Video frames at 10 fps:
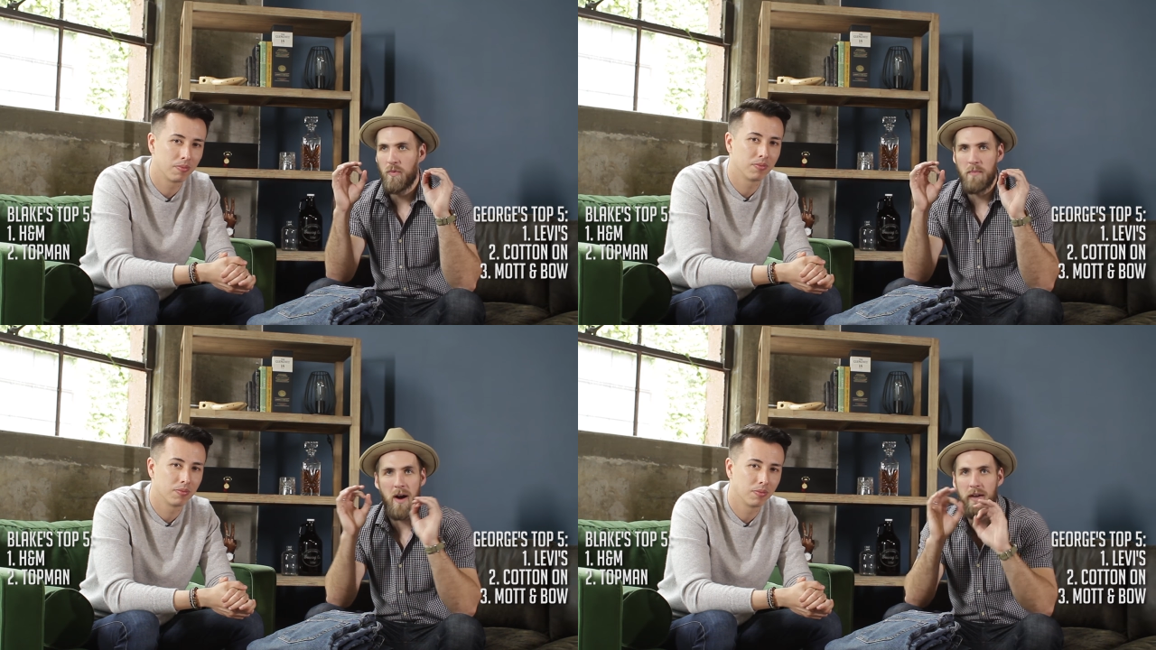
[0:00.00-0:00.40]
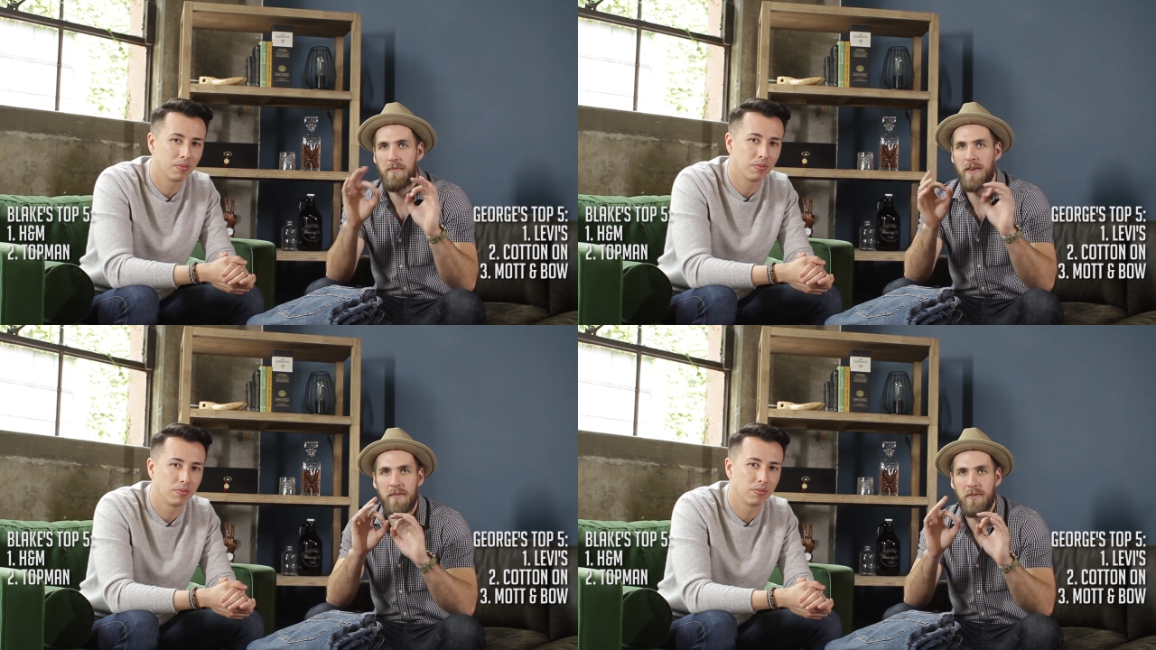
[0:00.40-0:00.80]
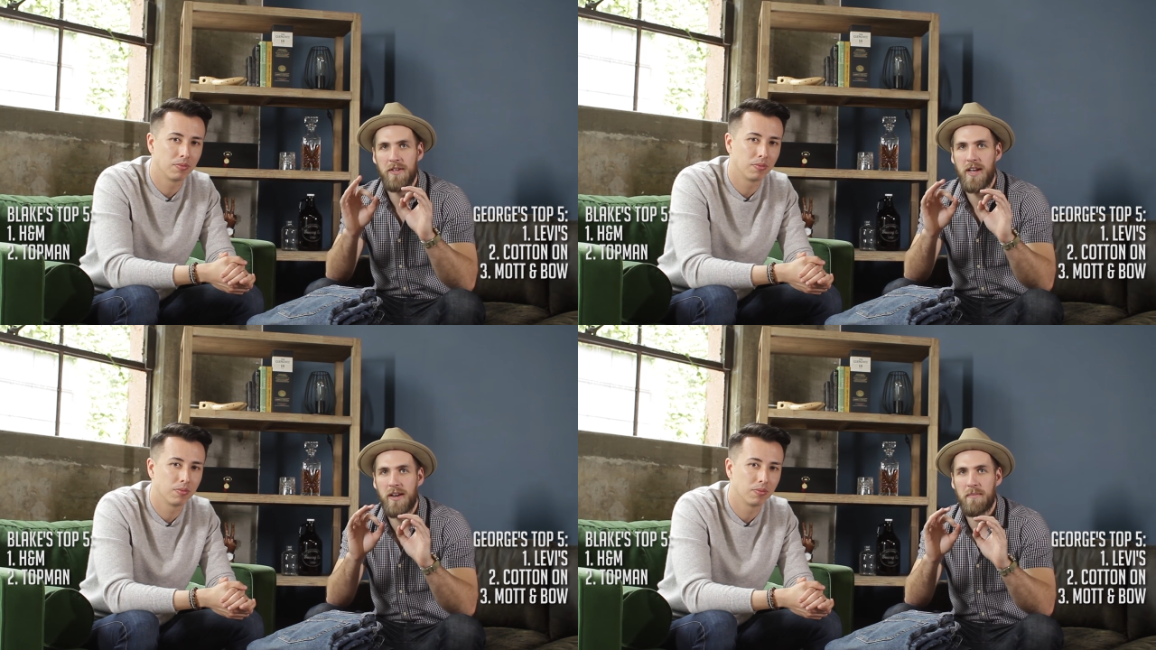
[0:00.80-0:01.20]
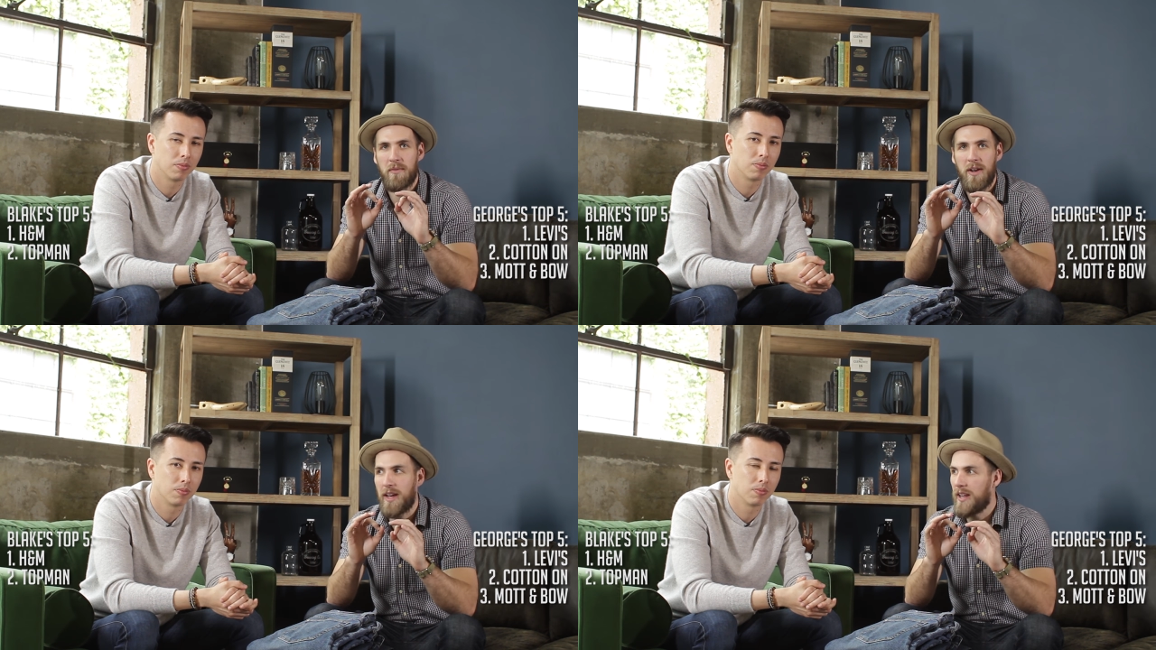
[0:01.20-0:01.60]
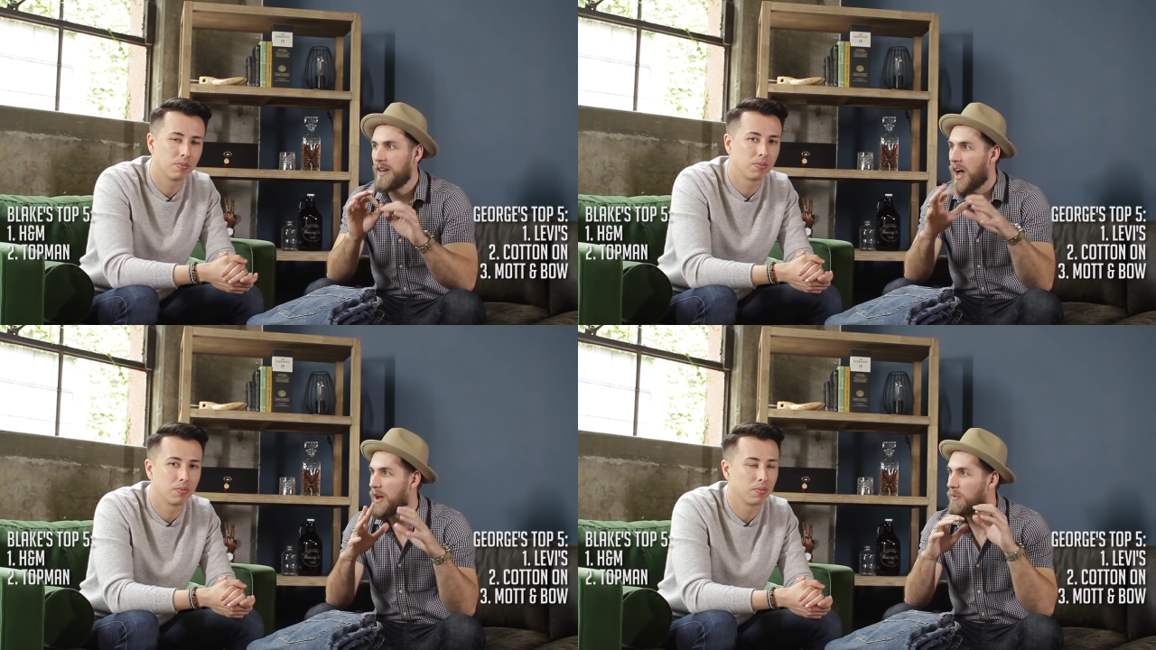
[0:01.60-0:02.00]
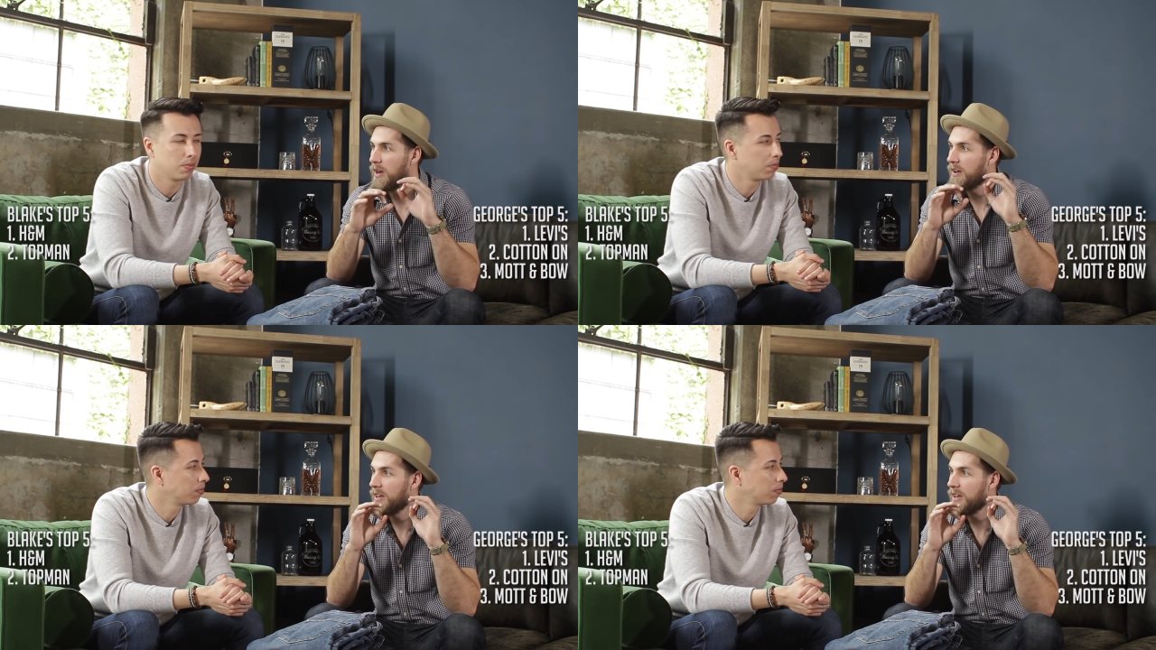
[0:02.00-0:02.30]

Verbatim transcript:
Speaker 1: my favorite denim brand. I wear